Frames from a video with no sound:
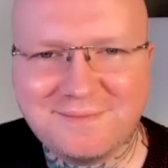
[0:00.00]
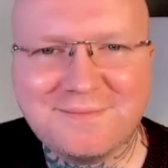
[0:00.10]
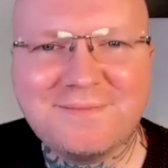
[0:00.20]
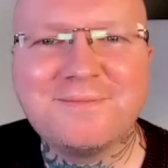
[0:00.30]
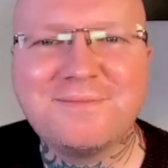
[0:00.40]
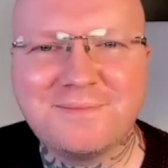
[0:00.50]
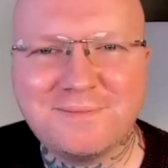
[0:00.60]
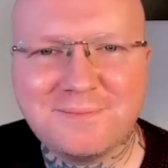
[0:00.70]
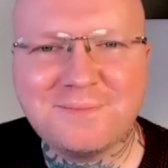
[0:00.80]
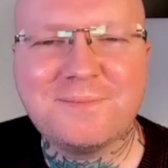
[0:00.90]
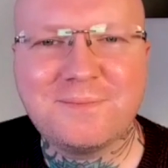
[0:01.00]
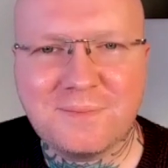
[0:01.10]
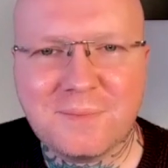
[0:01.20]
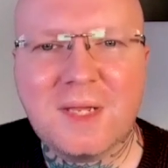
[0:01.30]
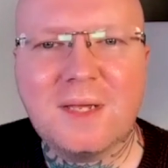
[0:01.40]
can join that, get the
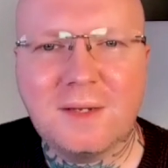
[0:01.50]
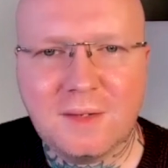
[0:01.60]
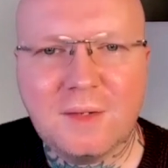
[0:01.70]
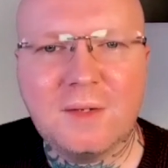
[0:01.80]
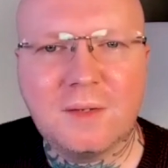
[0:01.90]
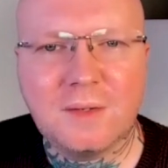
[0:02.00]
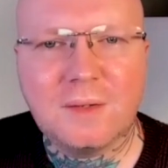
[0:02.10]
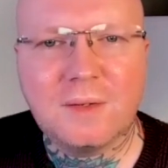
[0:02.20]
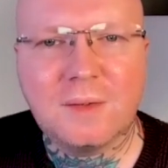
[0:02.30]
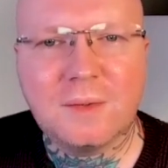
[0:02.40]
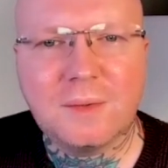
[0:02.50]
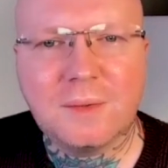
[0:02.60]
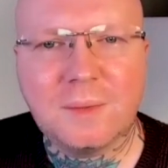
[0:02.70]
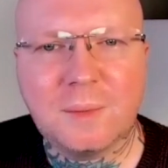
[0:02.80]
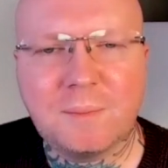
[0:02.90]
reduced price. Then there's
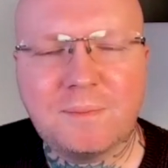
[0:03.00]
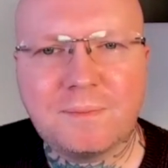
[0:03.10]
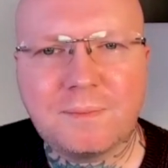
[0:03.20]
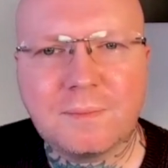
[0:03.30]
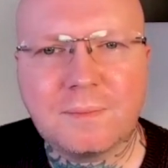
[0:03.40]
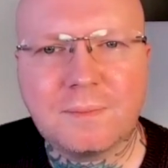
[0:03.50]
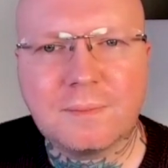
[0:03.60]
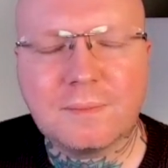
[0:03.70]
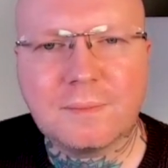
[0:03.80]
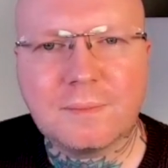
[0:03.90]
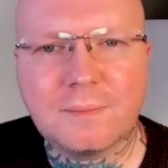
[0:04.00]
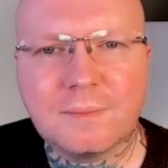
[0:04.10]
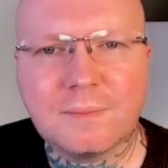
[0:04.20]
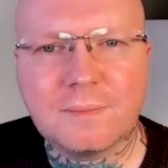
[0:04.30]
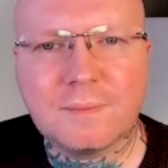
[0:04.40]
different district councils
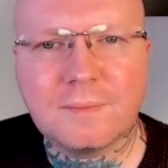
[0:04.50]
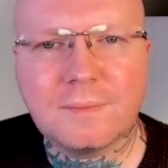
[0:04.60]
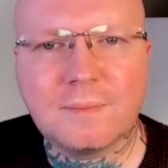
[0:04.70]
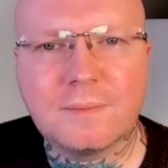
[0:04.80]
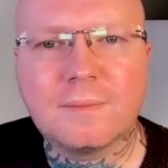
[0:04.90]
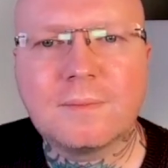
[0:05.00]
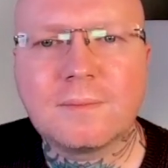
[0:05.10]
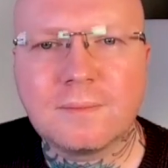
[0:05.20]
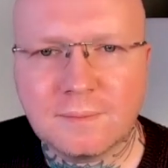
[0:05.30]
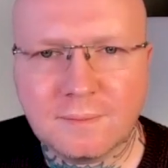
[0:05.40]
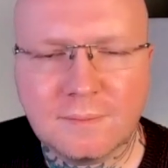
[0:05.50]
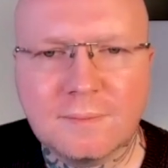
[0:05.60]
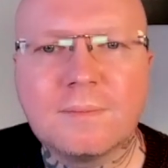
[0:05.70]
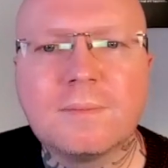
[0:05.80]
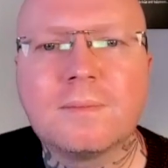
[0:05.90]
like Merseyside and there's
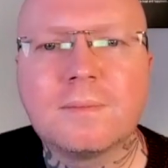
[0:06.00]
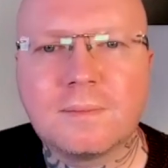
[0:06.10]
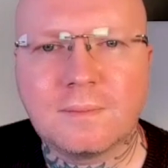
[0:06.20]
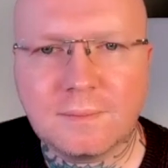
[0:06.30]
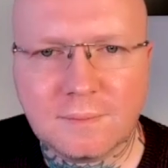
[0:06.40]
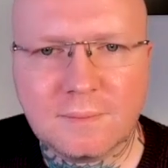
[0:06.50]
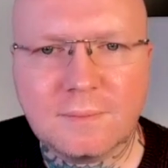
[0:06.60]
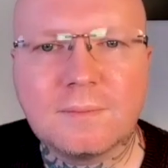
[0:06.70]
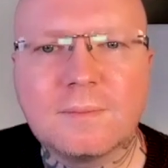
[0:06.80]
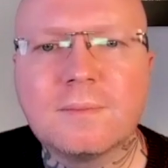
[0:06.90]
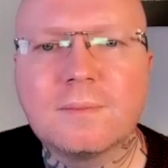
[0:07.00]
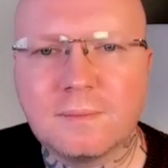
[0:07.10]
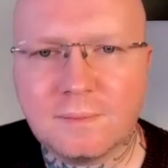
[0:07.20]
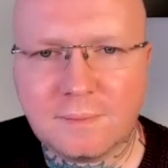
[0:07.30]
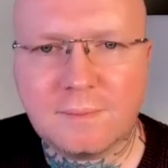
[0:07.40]
North Yorkshire, Manchester,
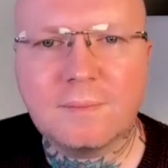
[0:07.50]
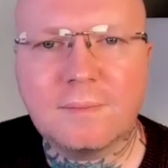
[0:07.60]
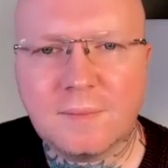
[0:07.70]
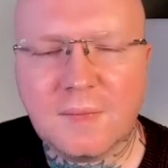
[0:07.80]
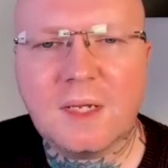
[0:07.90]
whatever.